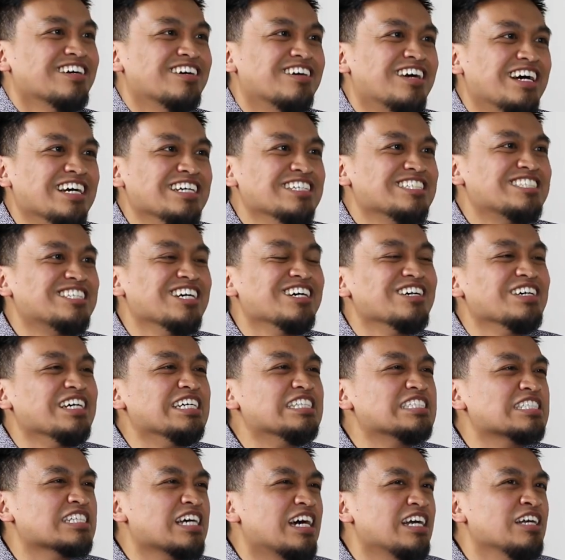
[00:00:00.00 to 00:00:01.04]
Yeah. Right, so
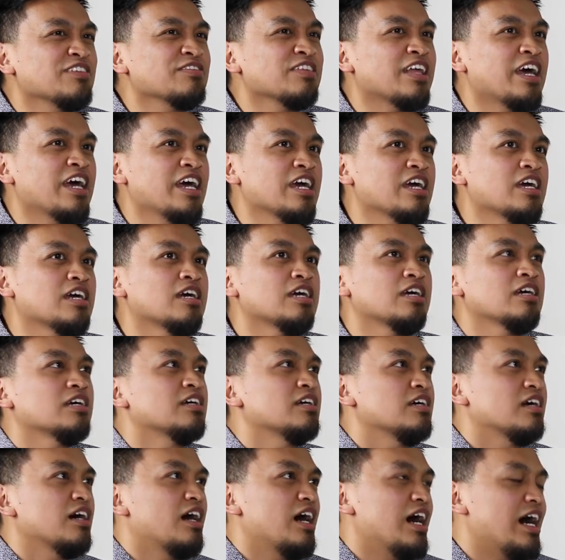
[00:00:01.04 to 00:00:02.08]
it's kind of like
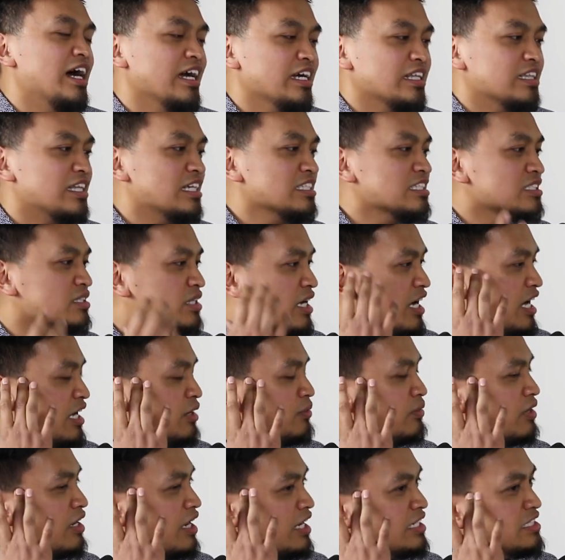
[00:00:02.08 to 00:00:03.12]
I that's kind
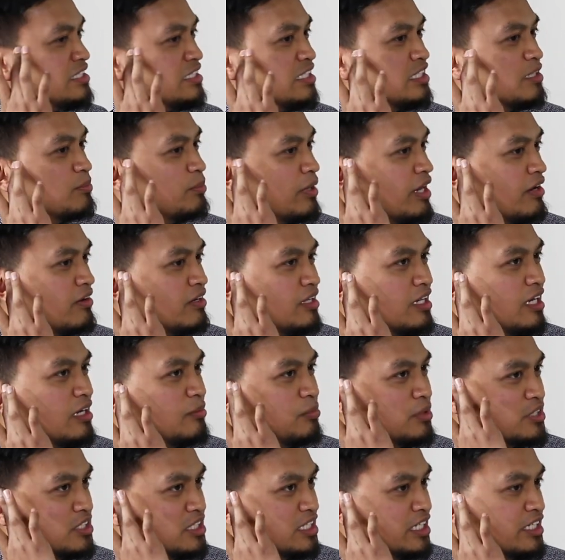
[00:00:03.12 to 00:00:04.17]
of where I see the parallel
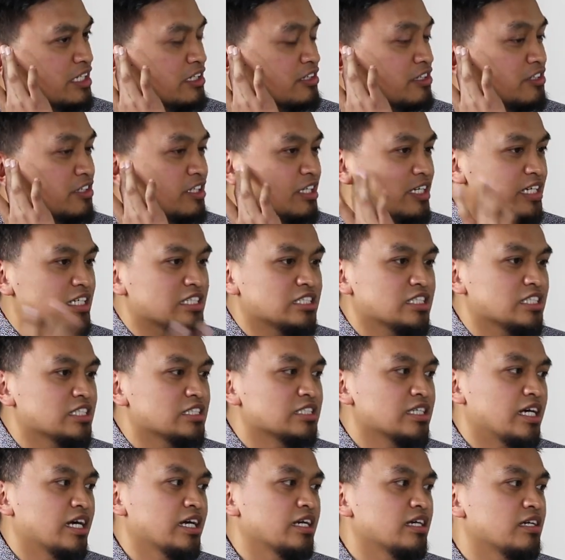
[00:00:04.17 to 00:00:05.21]
particularly, is
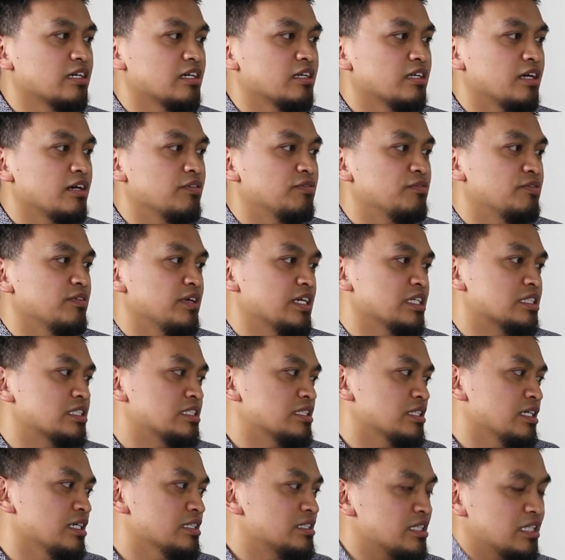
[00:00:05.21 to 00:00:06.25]
just like if
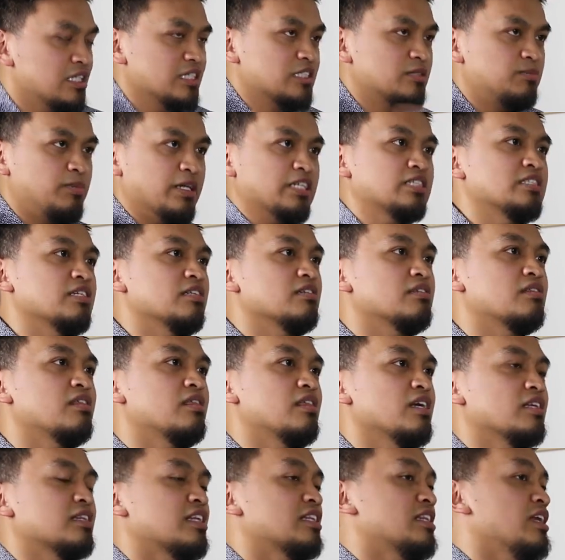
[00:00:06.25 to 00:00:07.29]
it's it's an expected
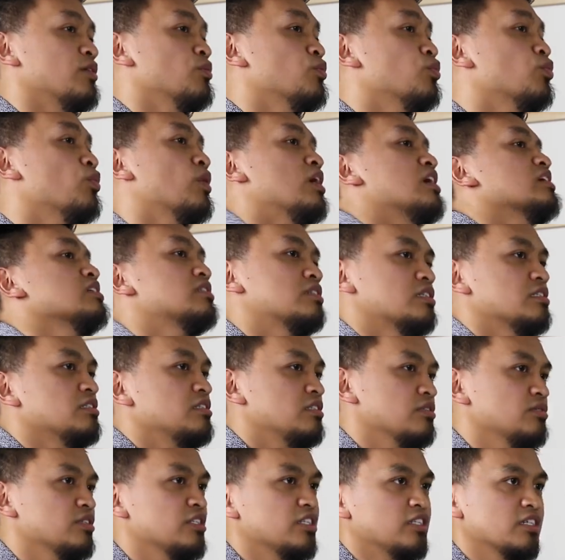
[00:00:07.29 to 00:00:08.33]
thing that they want
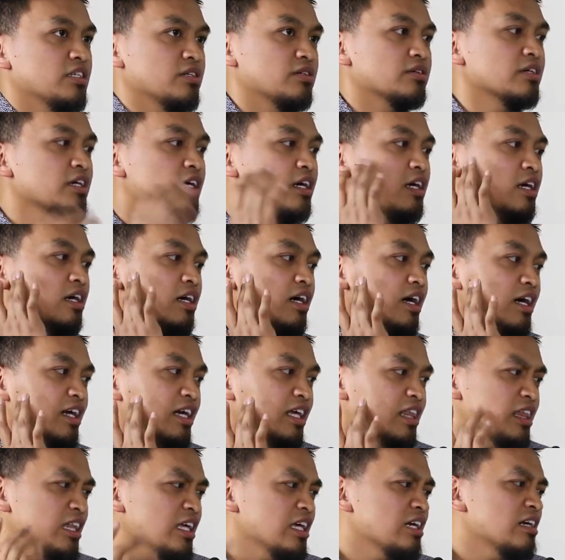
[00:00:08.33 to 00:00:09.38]
you to do. Yeah. And
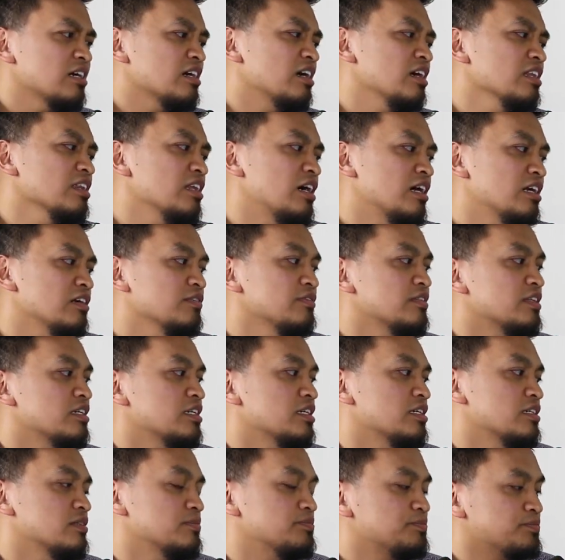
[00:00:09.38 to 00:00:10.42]
I think a lot of
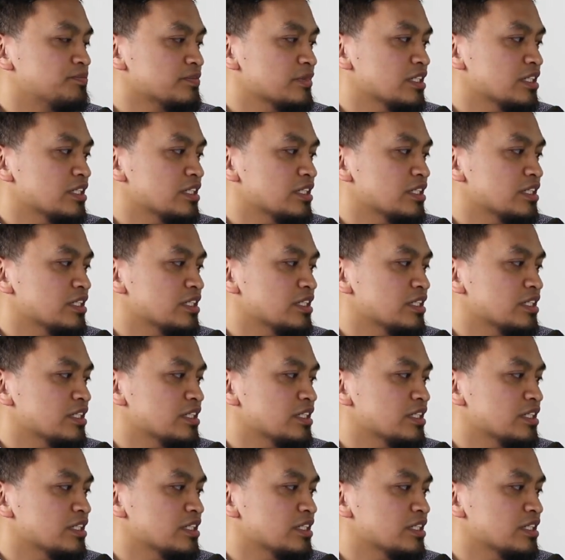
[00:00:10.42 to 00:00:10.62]
the,